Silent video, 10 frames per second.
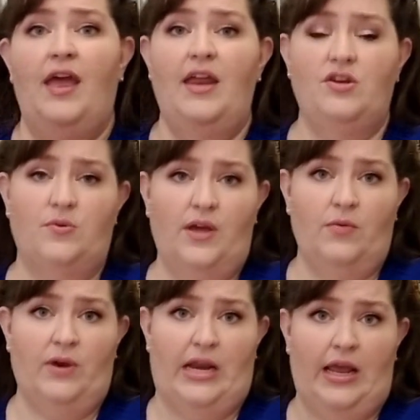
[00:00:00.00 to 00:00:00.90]
and
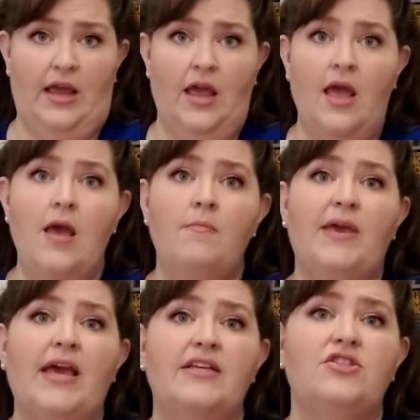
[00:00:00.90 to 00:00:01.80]
doing reading,
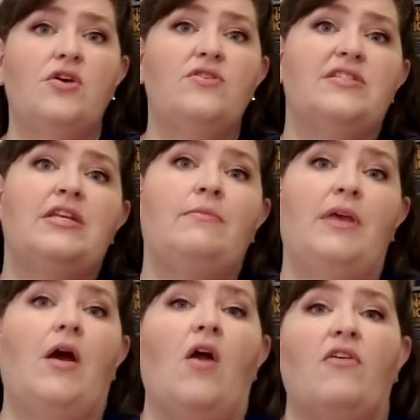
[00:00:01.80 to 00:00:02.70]
because those to
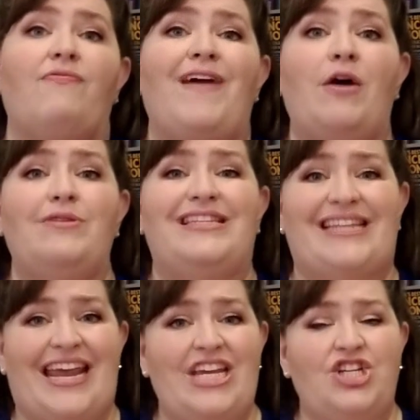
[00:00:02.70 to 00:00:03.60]
me are the
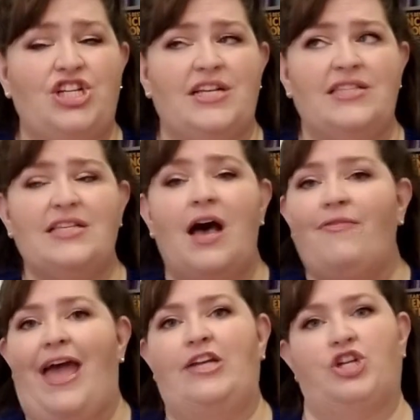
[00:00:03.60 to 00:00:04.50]
foundations
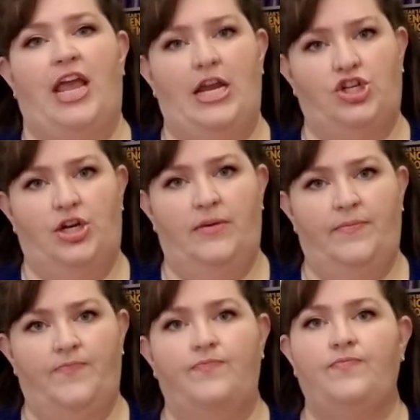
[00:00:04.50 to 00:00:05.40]
of education.
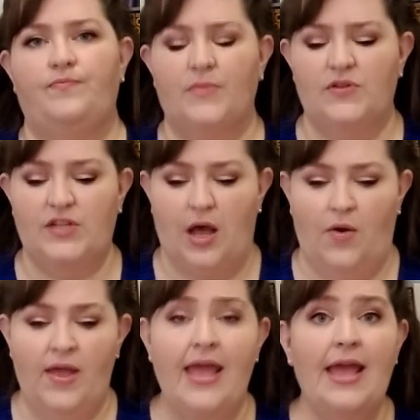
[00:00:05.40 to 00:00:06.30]

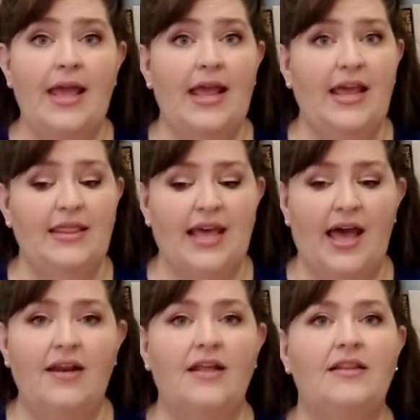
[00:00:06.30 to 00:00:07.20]
So in
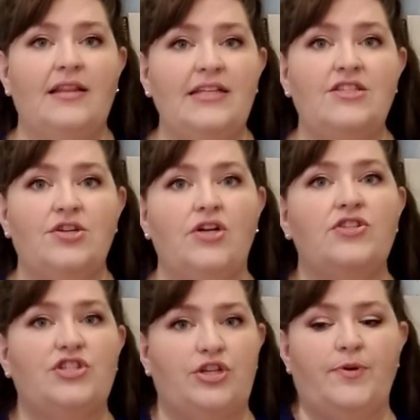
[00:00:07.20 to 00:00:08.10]
that, let's
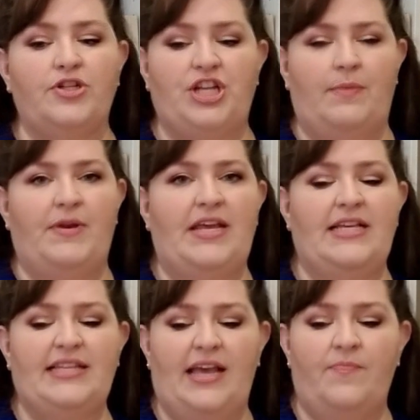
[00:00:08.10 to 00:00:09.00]
start super cheap and
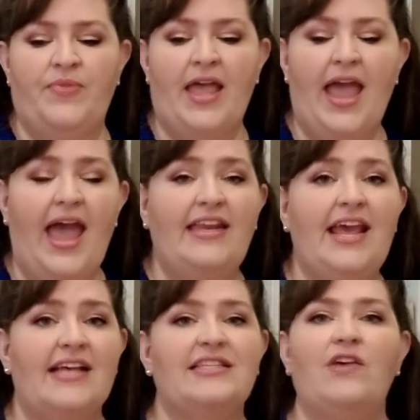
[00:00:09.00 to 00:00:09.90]
easy. And
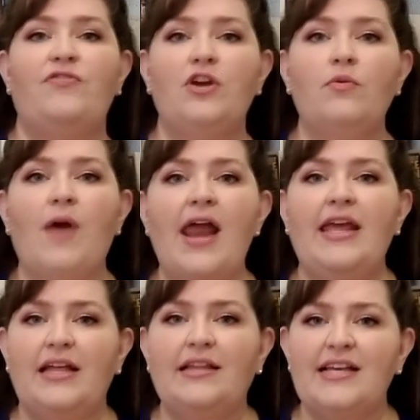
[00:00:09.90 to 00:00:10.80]
yes, if you're
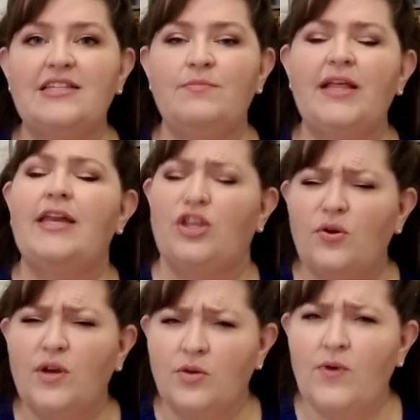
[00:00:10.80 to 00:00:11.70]
writing a lesson plan,
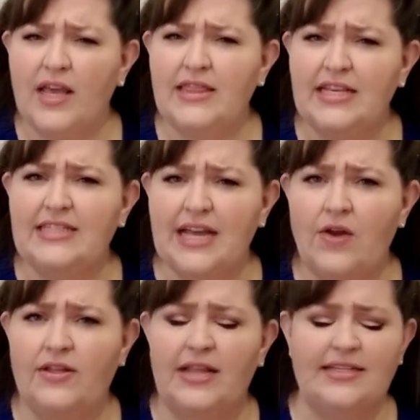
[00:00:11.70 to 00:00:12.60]
you can write these
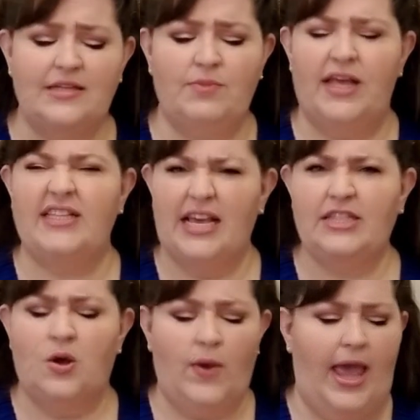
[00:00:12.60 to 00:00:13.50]
down in lesson plans.
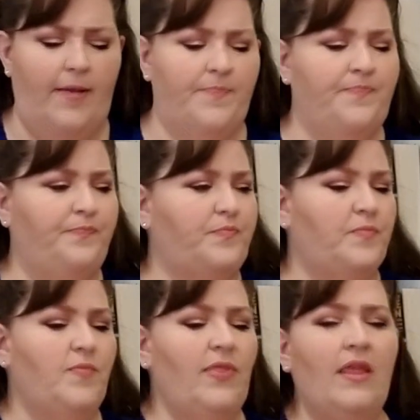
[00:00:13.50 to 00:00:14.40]
It's
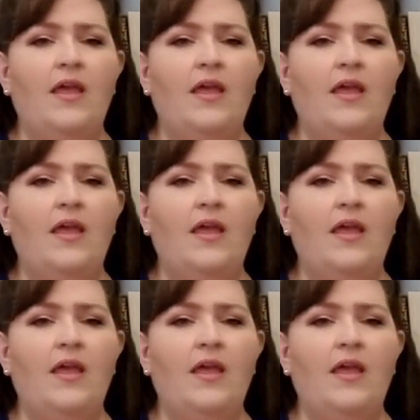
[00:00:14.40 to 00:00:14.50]
okay.